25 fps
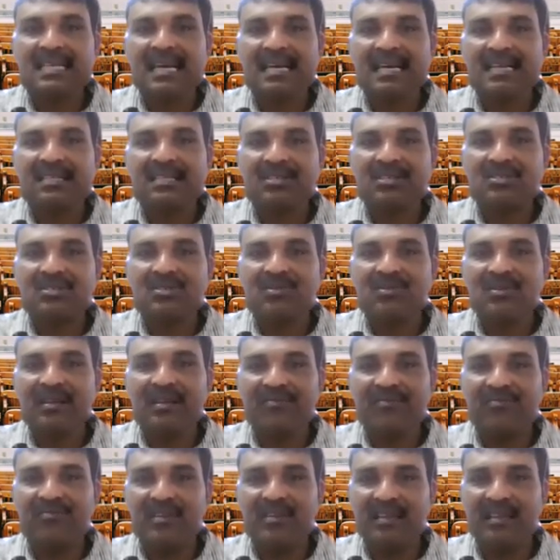tends to
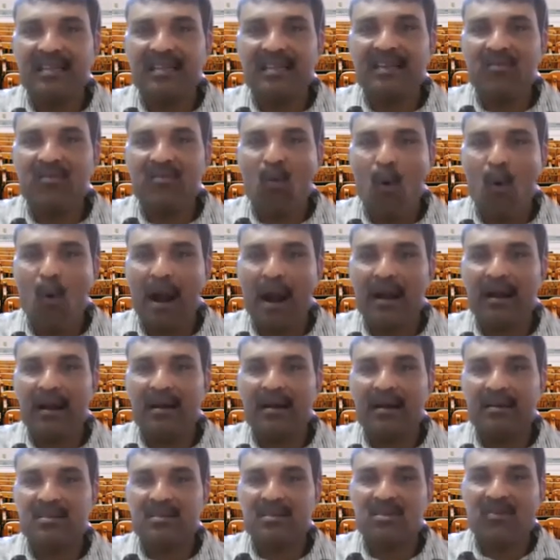infinity 1.
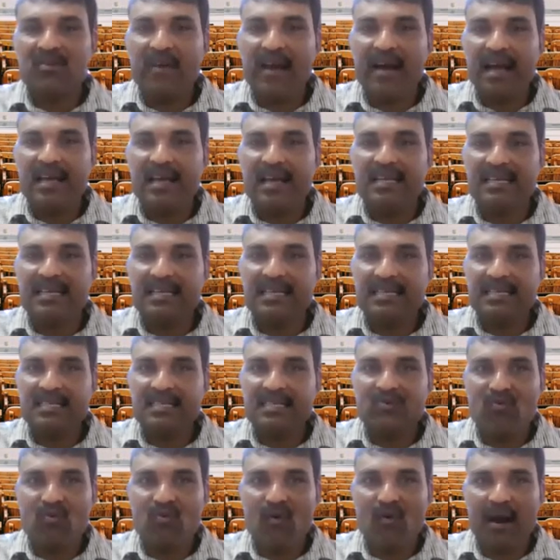So the value is
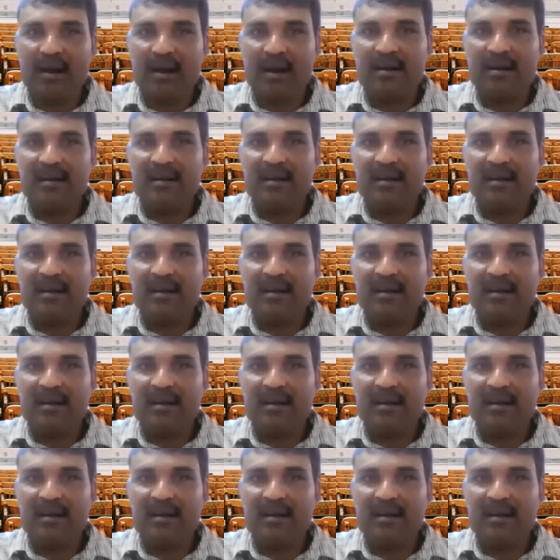1.